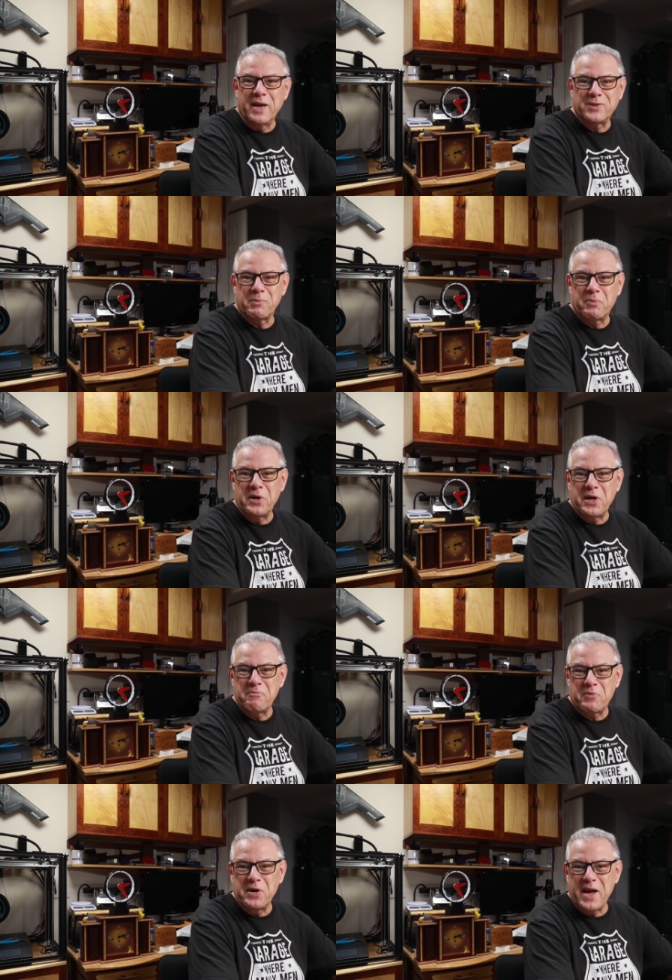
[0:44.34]
Makes it
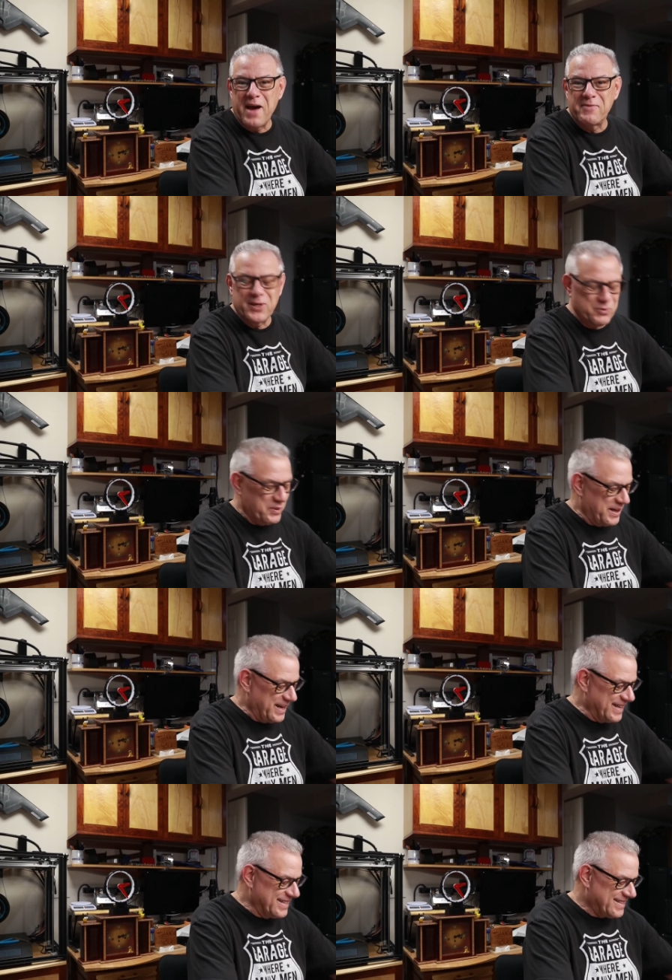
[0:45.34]
pretty obvious what it
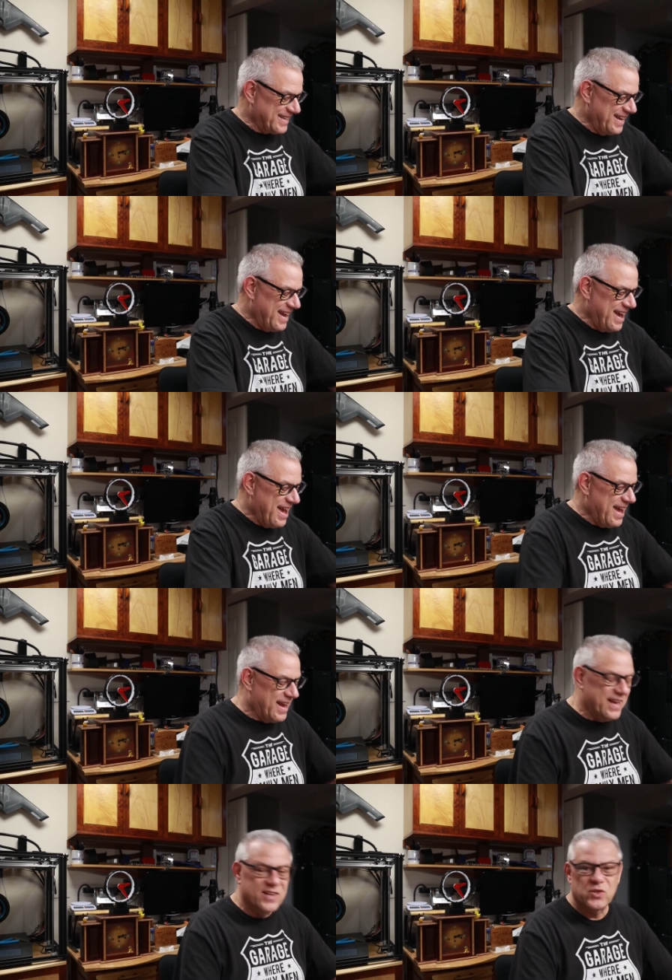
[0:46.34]
is.
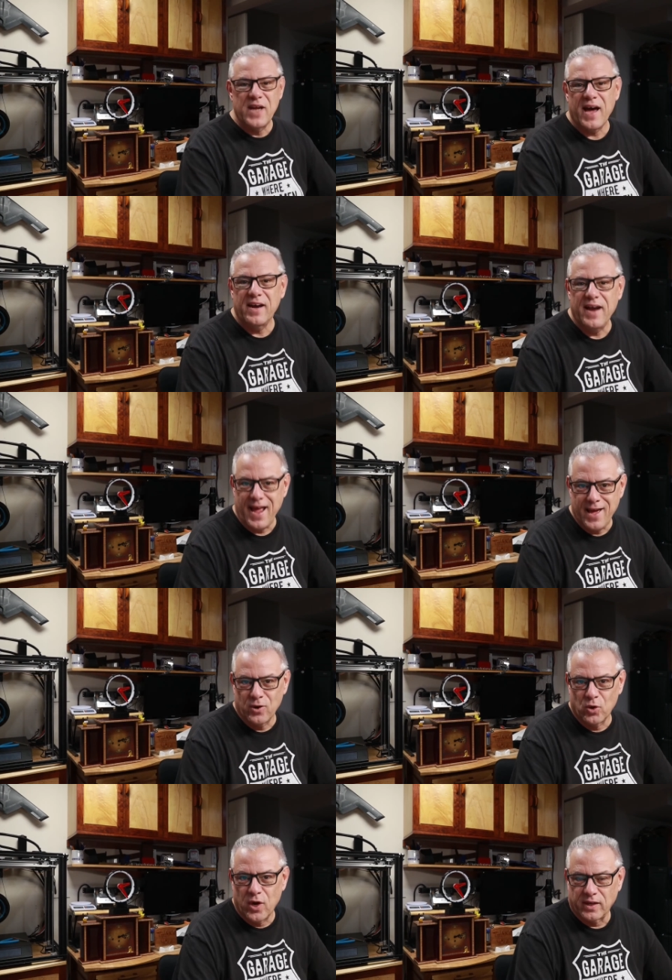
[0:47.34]
It is not an
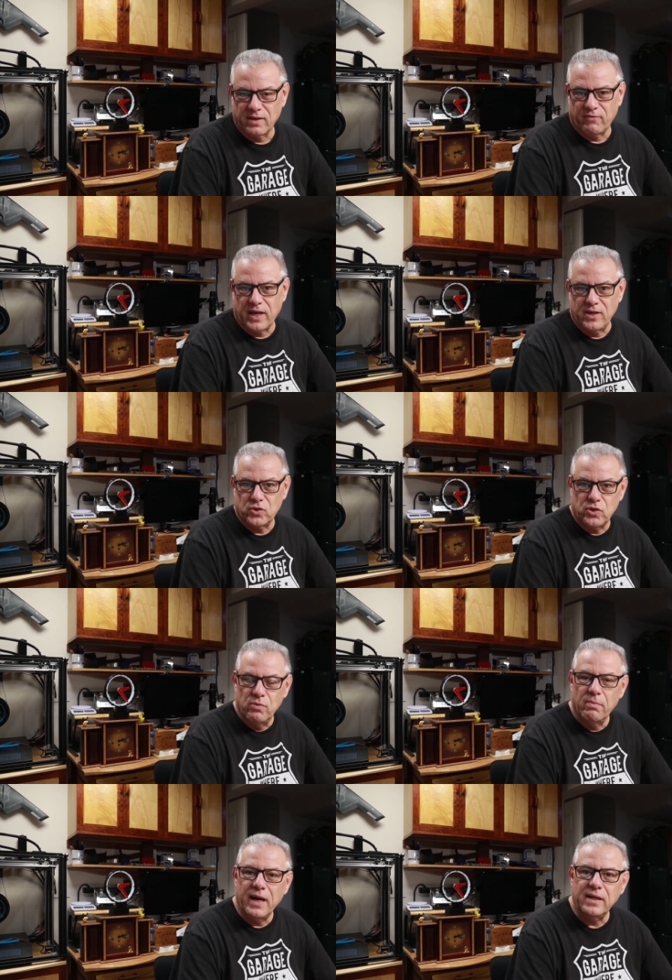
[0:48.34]
analog device. You
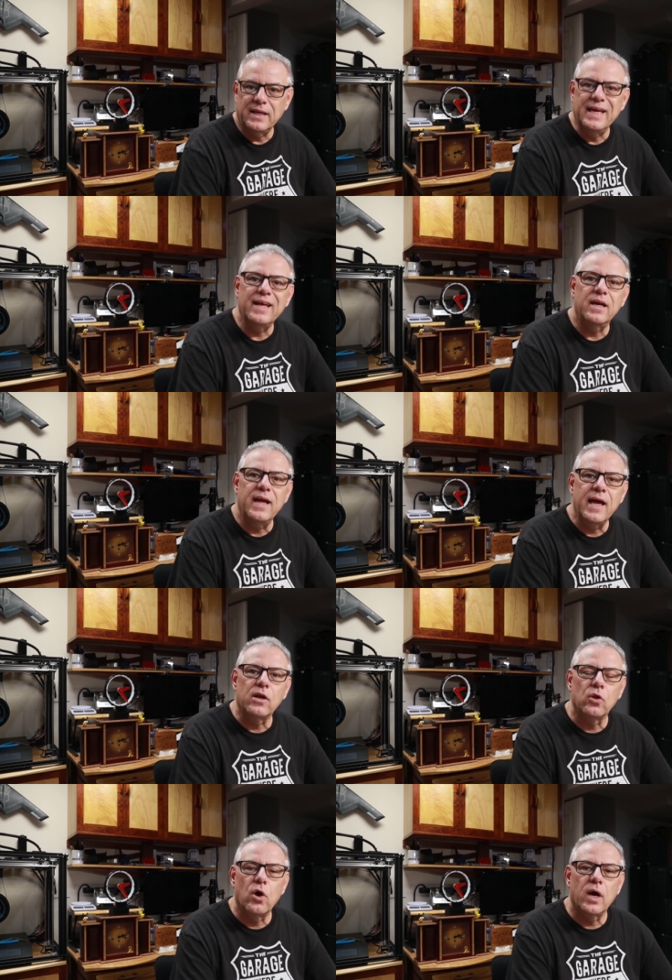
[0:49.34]
might get an
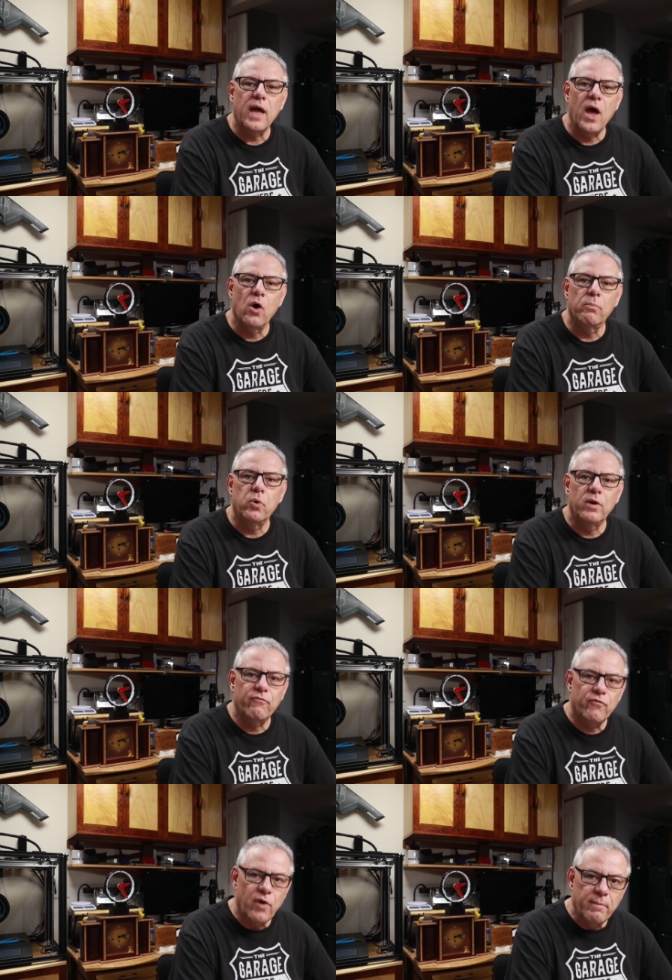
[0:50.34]
analog output
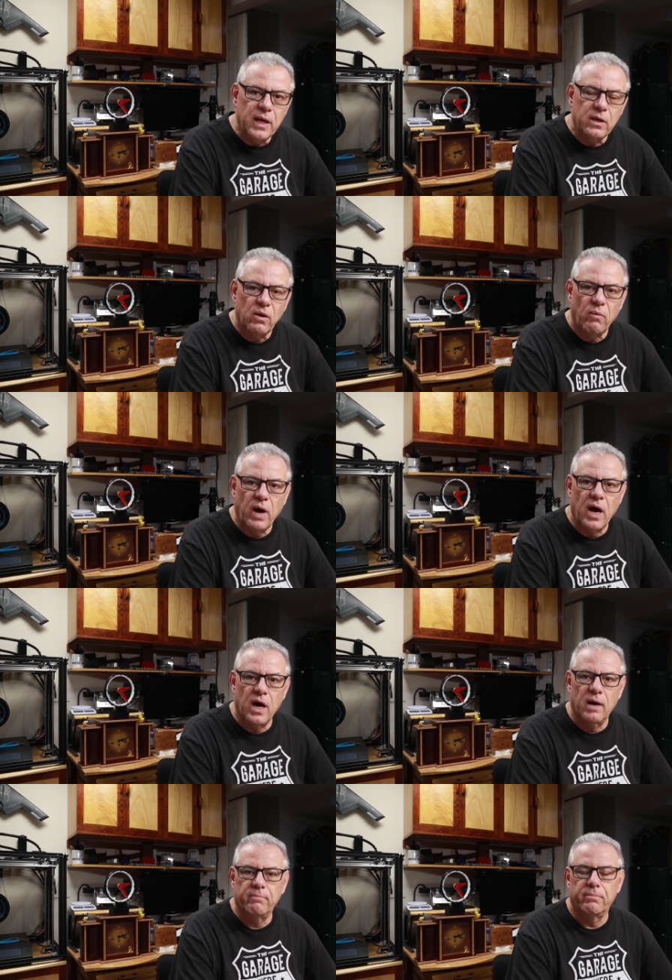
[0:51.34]
from it,
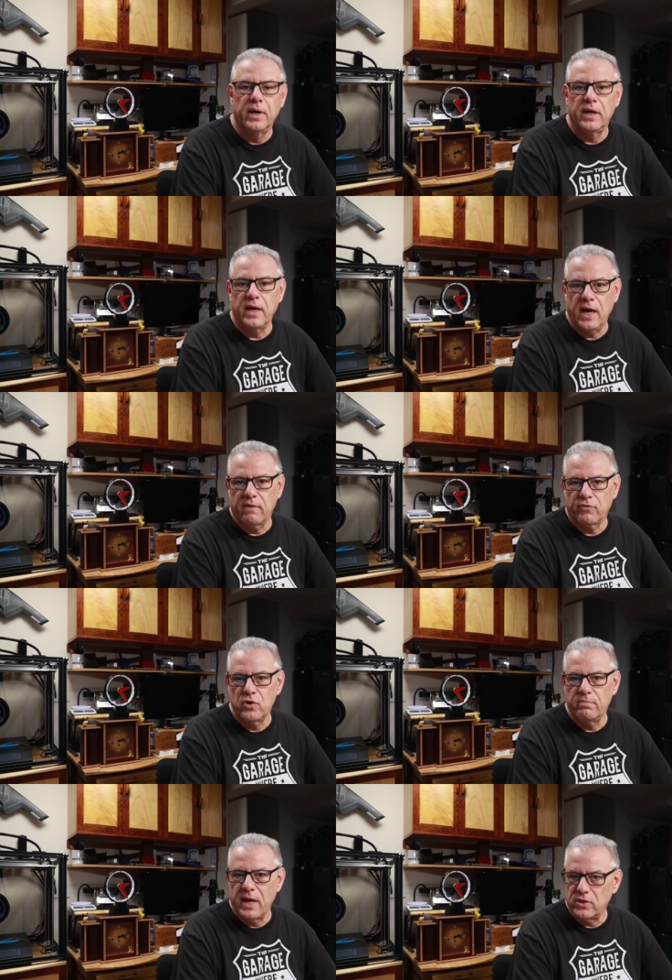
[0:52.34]
but
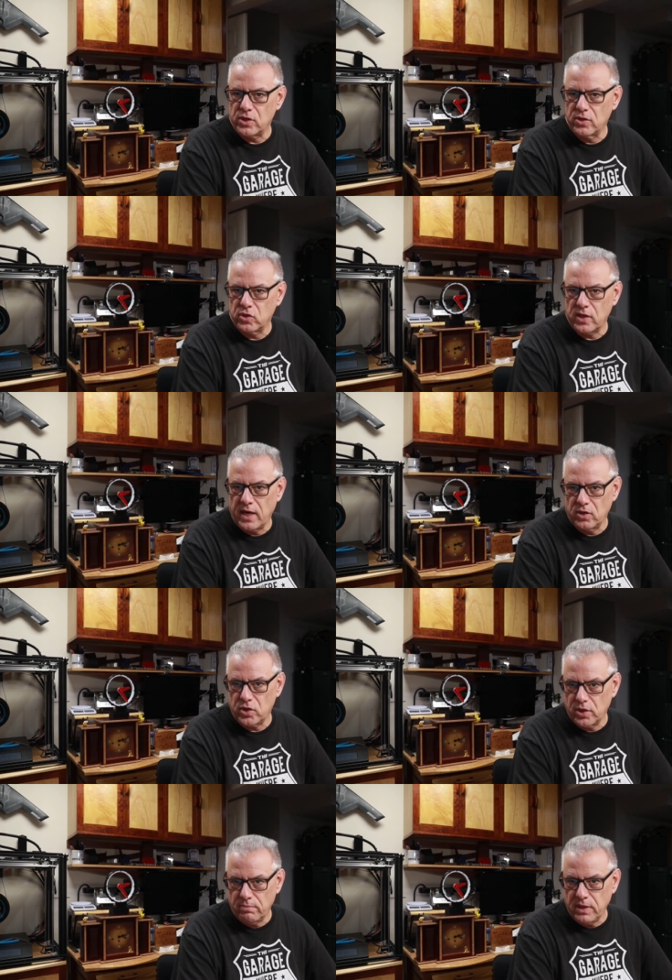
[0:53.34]
Adafruit mentions that it
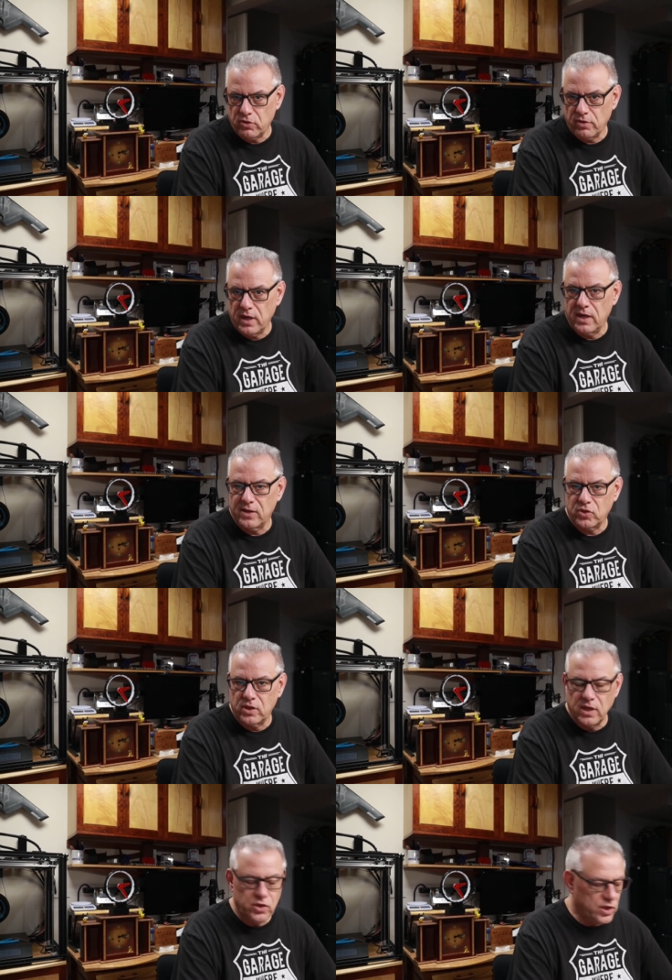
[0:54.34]
should be treated as a
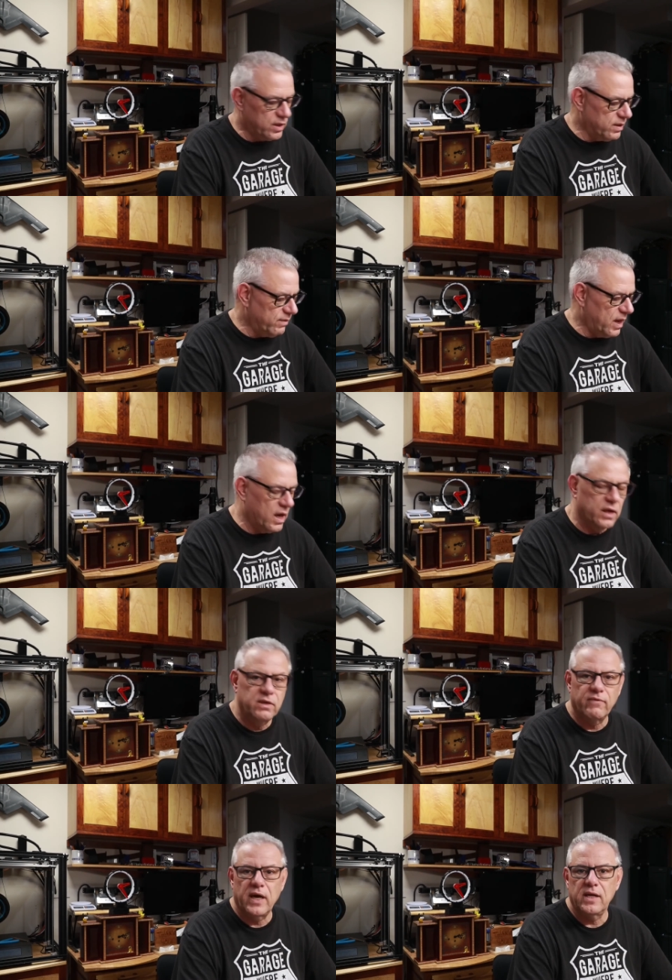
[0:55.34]
digital
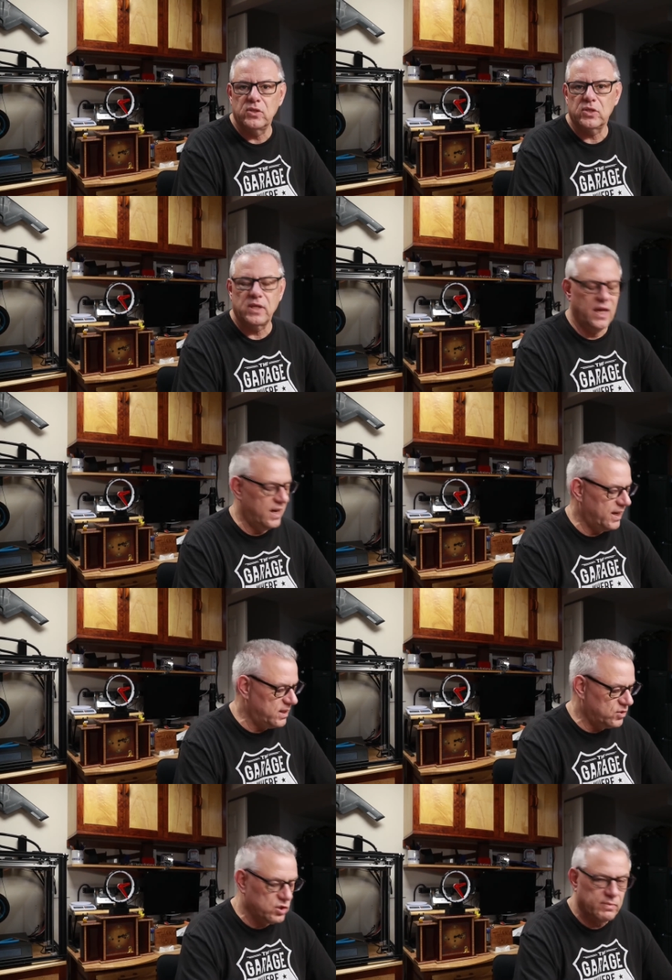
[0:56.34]
device, and I
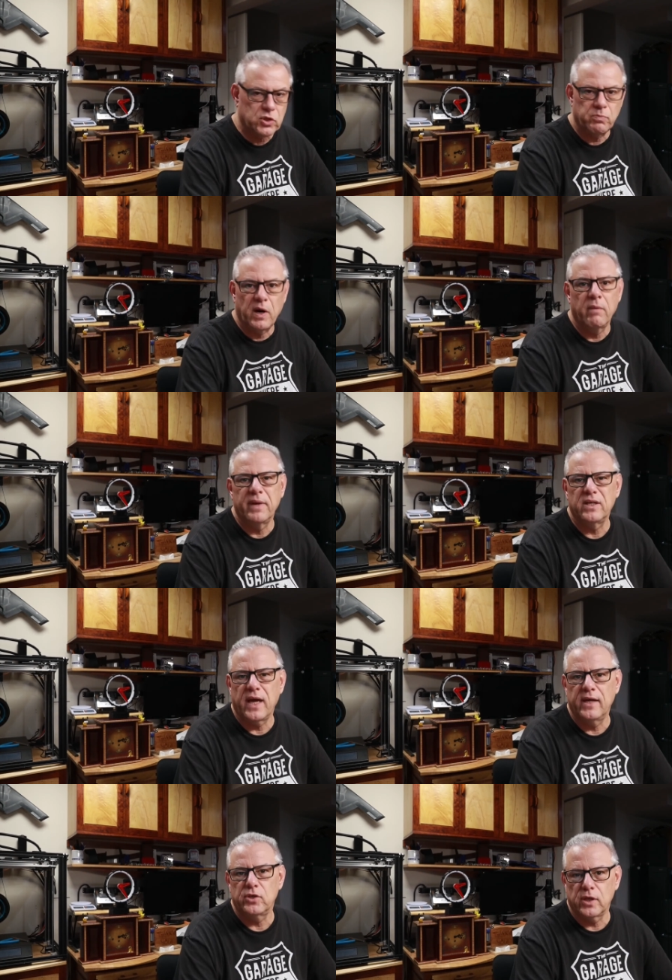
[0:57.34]
did some
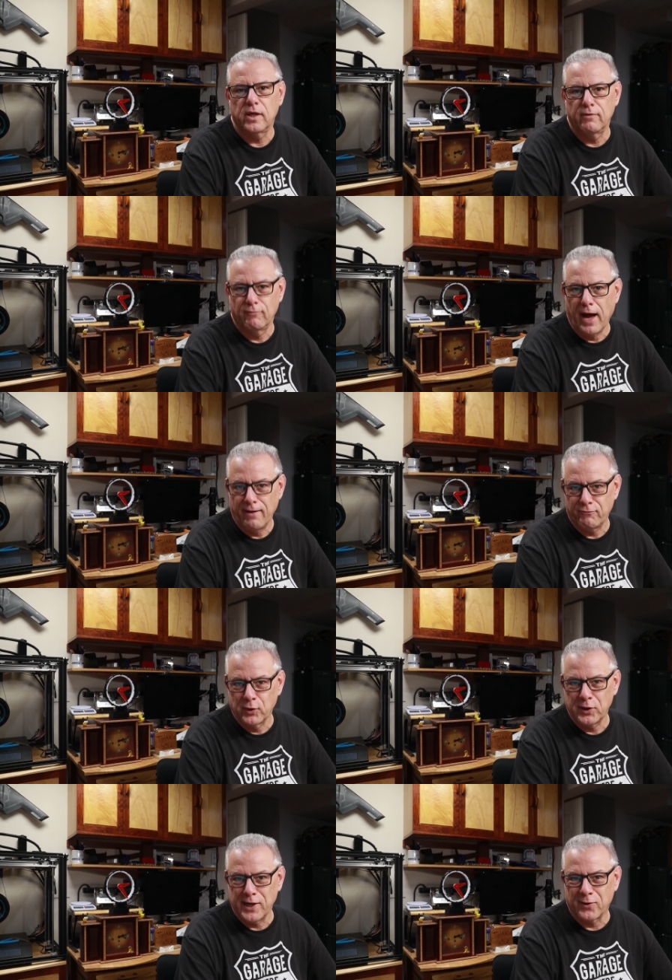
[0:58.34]
experimentation, and I
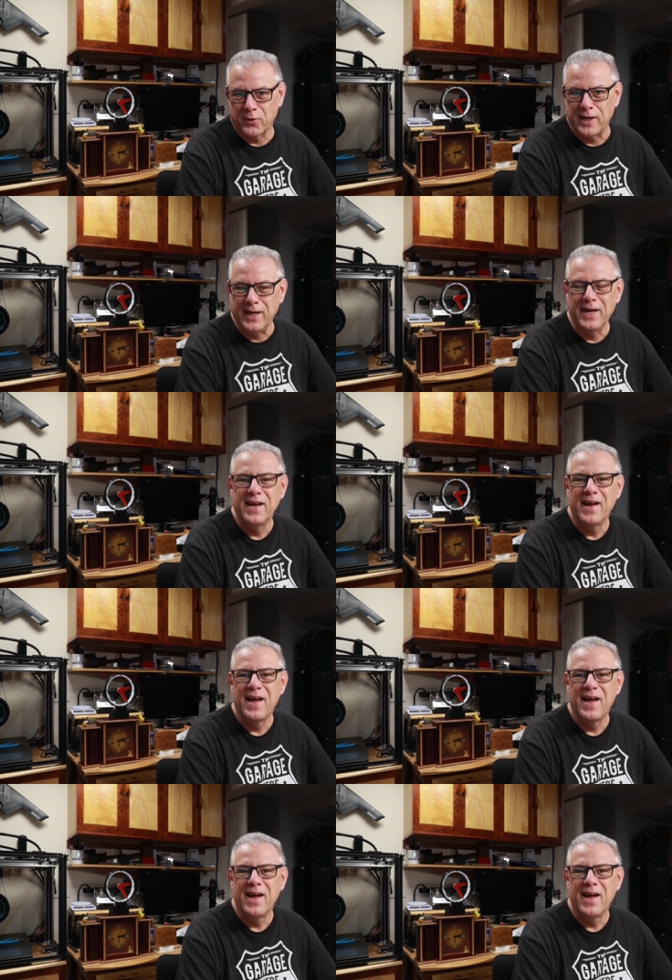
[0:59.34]
fully agree.